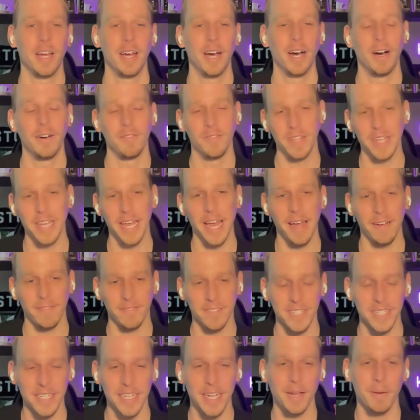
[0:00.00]
of the F
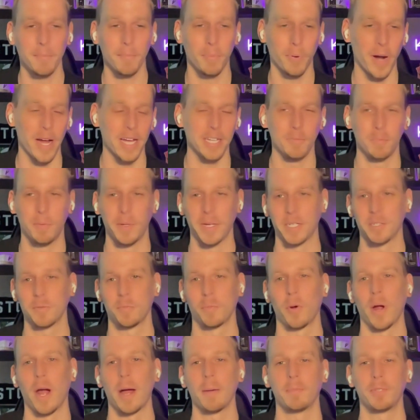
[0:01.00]
T N Prize Picks
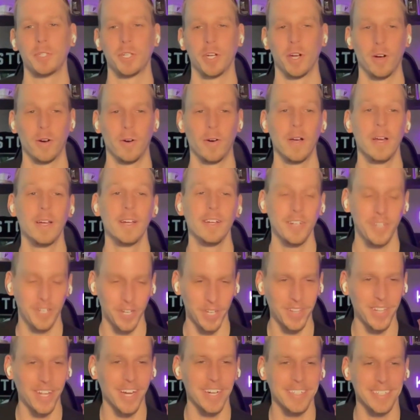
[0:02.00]
Prop Show.
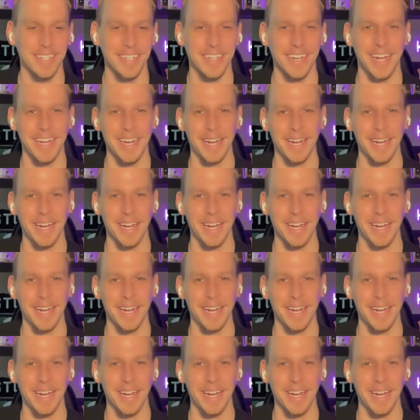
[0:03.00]
Good luck tonight,